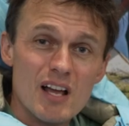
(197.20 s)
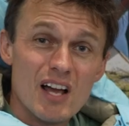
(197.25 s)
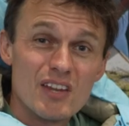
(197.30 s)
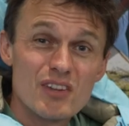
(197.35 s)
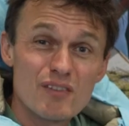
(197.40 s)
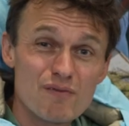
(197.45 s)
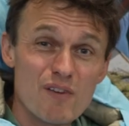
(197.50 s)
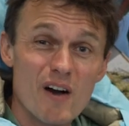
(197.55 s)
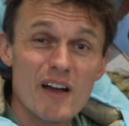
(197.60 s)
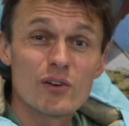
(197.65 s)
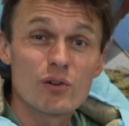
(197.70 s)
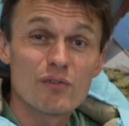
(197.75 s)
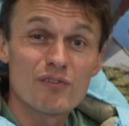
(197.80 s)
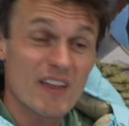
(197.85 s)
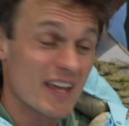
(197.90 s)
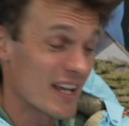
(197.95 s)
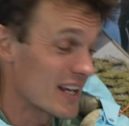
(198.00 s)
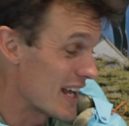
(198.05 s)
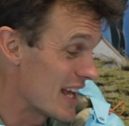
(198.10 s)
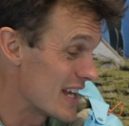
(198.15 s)
And the final
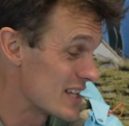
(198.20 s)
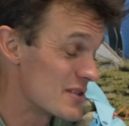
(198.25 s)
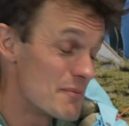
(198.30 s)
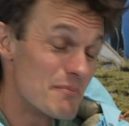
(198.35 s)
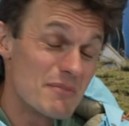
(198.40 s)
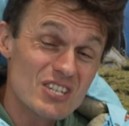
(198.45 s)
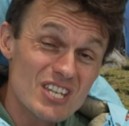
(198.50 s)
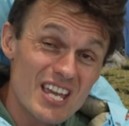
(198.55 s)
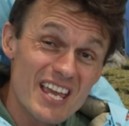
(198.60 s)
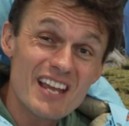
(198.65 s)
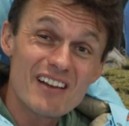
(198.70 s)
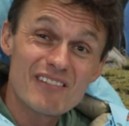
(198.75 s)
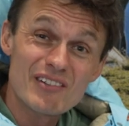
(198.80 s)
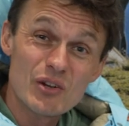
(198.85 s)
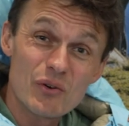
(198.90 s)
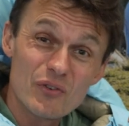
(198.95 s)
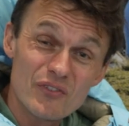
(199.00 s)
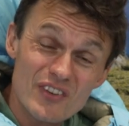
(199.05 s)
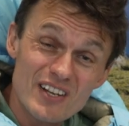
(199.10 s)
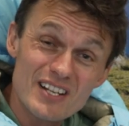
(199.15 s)
thing is the
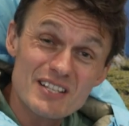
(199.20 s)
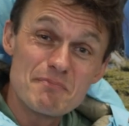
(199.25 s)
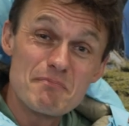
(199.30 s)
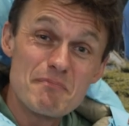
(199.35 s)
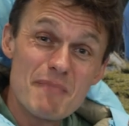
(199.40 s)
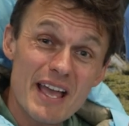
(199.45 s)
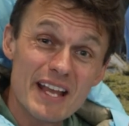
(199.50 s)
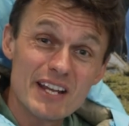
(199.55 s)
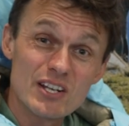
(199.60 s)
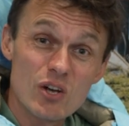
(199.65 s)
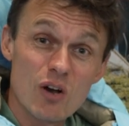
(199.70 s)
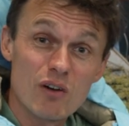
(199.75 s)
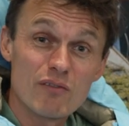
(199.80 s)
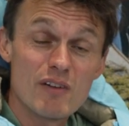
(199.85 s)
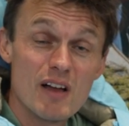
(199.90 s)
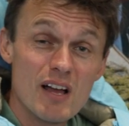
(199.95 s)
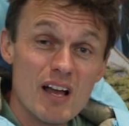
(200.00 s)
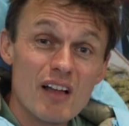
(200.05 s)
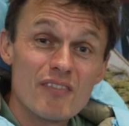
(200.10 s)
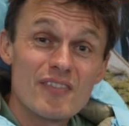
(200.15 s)
material that it's made
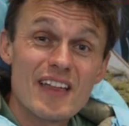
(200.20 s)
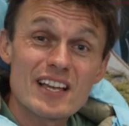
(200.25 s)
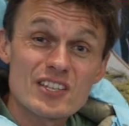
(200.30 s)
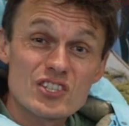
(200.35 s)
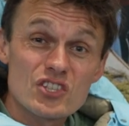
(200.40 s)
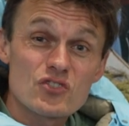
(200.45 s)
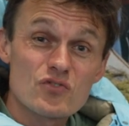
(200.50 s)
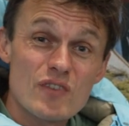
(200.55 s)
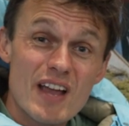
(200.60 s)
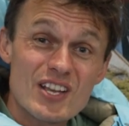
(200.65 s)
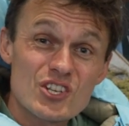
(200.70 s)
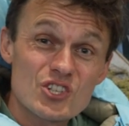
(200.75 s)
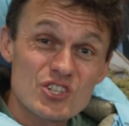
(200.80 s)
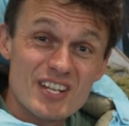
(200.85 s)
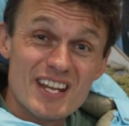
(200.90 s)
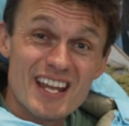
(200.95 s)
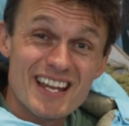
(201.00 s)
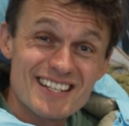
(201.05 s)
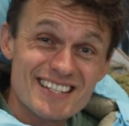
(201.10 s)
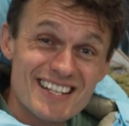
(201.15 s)
of. That stretch
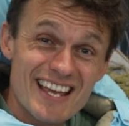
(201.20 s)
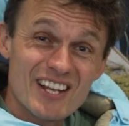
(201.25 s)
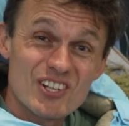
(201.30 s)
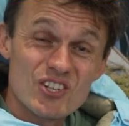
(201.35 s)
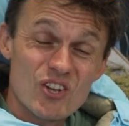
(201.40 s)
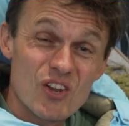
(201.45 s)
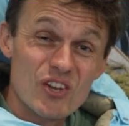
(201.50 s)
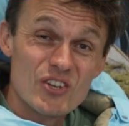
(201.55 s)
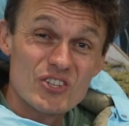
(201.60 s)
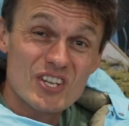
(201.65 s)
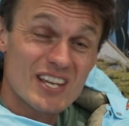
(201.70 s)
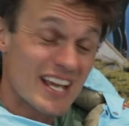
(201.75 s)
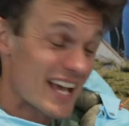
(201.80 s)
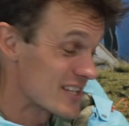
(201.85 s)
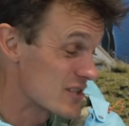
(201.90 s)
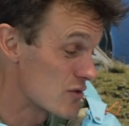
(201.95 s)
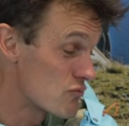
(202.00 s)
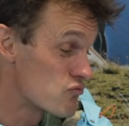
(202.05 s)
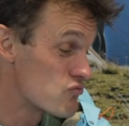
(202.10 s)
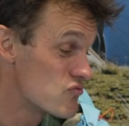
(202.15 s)
knit technology
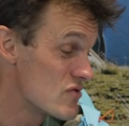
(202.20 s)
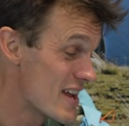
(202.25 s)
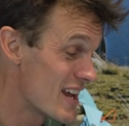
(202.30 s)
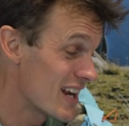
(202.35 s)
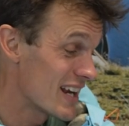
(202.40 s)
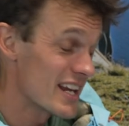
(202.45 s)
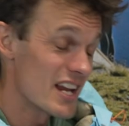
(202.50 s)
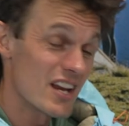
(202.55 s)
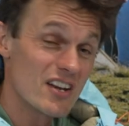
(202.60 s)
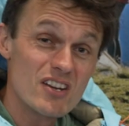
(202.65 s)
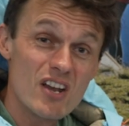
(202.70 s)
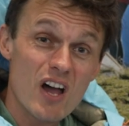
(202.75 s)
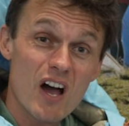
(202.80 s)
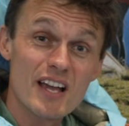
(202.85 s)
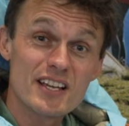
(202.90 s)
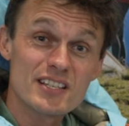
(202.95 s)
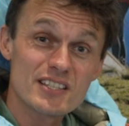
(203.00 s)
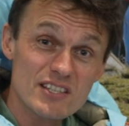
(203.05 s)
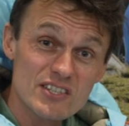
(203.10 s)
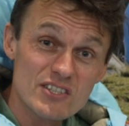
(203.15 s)
has a really
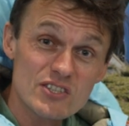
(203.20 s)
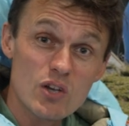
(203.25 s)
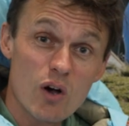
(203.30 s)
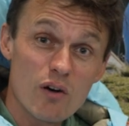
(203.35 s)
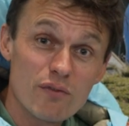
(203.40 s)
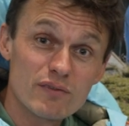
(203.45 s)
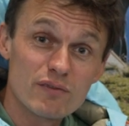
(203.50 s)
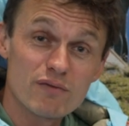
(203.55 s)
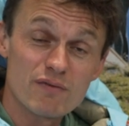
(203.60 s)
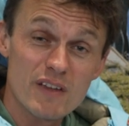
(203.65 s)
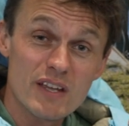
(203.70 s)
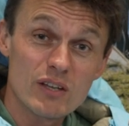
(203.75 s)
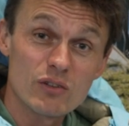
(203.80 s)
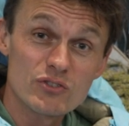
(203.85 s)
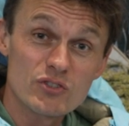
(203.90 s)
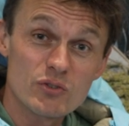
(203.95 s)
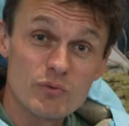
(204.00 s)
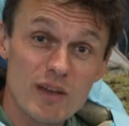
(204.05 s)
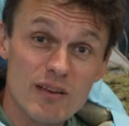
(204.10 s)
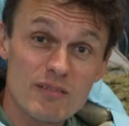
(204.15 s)
nice soft feel
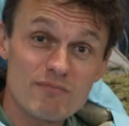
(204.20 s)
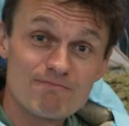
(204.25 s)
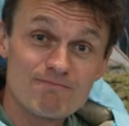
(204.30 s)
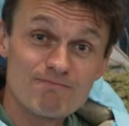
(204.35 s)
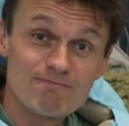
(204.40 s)
to it.